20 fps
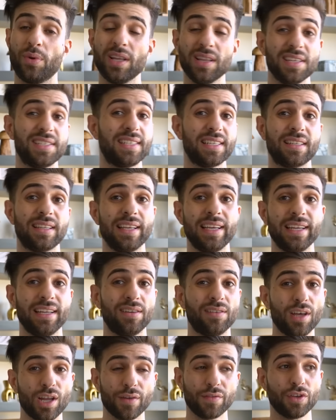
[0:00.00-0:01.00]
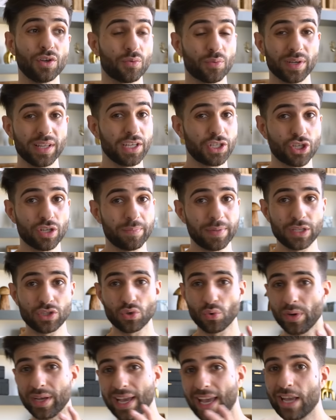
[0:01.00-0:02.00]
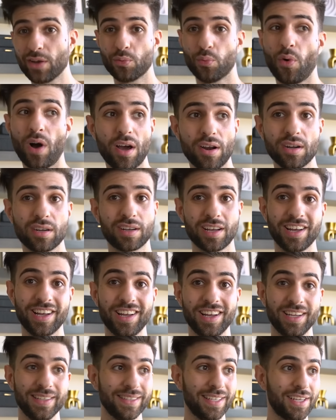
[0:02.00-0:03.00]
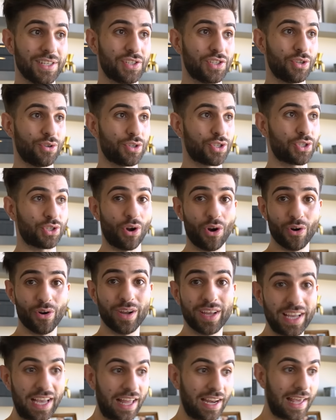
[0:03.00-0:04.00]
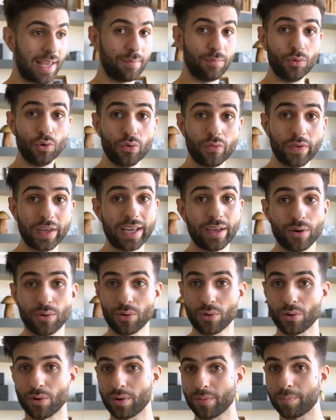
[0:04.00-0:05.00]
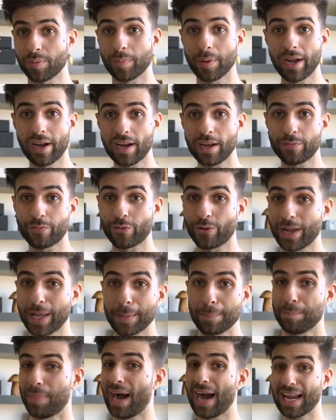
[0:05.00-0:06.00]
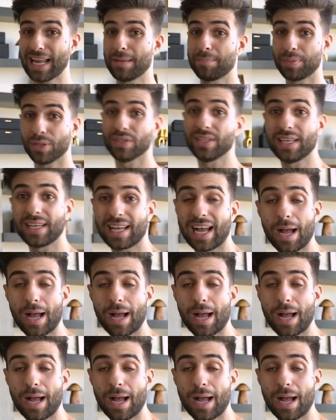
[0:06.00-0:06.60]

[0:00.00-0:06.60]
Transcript: realistically, none of you really should be doing a water cut unless you're starring in a movie or preparing for a bodybuilding